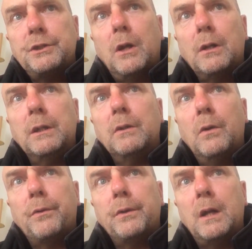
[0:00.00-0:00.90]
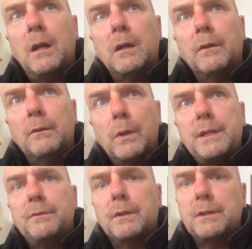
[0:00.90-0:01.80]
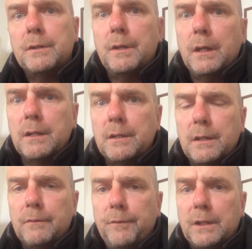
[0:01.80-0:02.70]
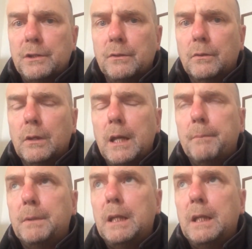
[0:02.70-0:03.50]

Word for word: are shot in Northern Ireland. Westeros is the is the fictional um,